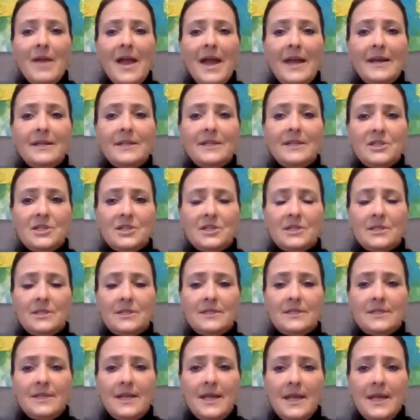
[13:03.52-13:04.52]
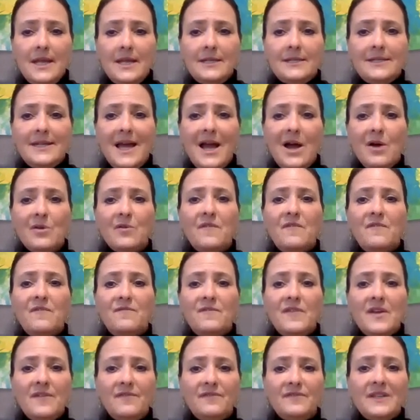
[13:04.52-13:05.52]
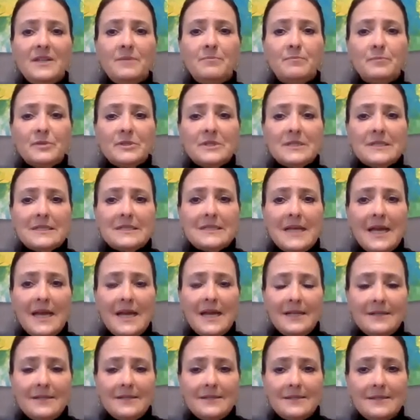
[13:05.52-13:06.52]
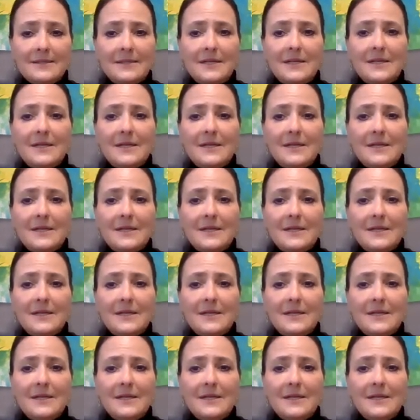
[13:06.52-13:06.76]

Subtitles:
managed to take down 50%